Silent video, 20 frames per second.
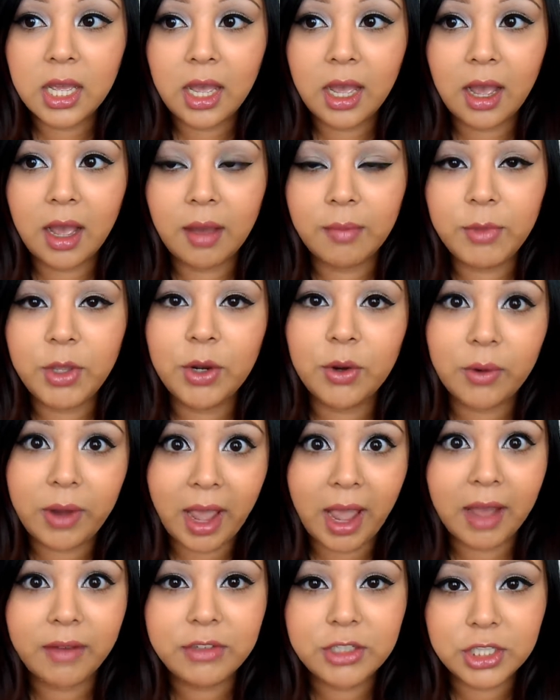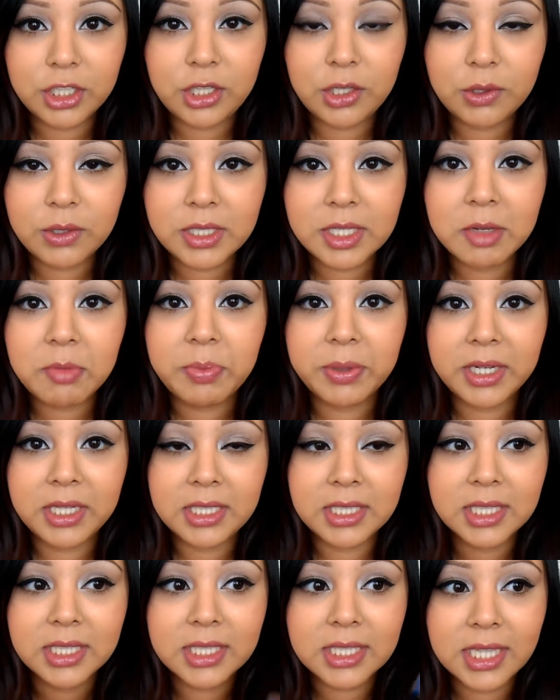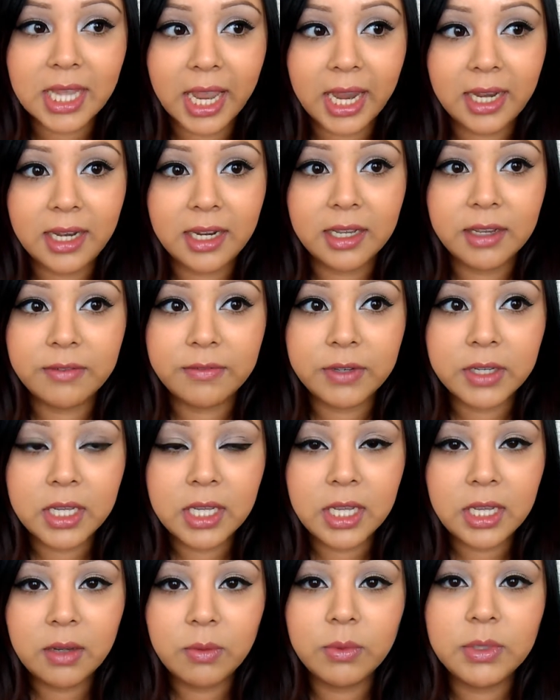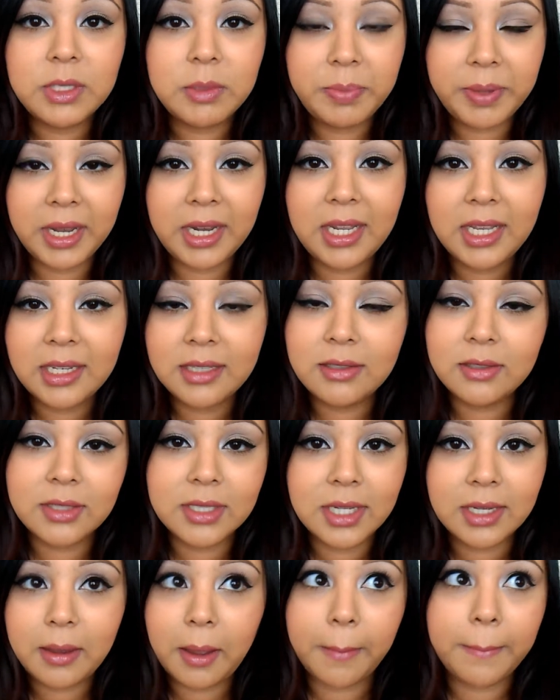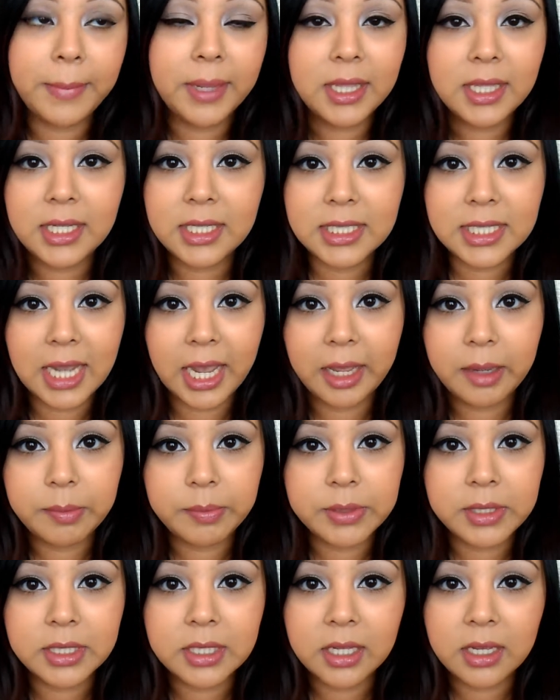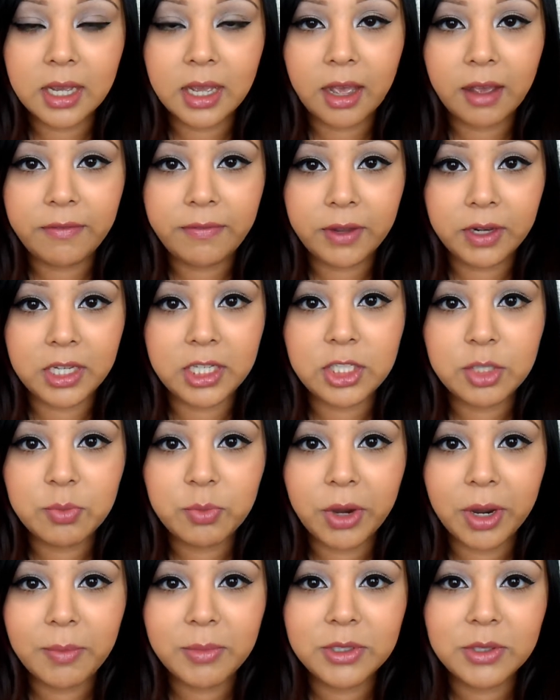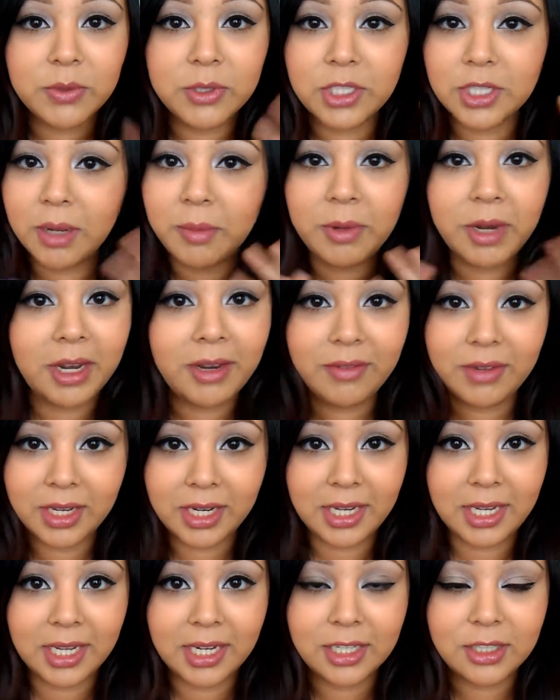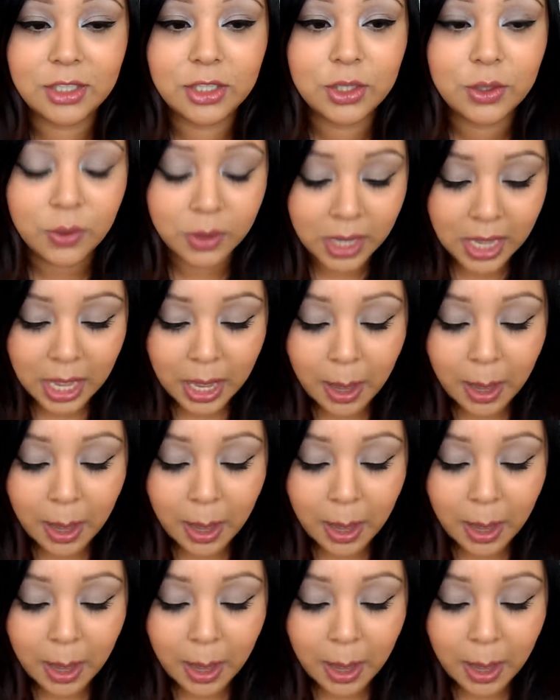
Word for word: Um, you don't have to use it, but it does kind of, well, depending, because there's like a million types of foundation primers, which I'm not even going to get into.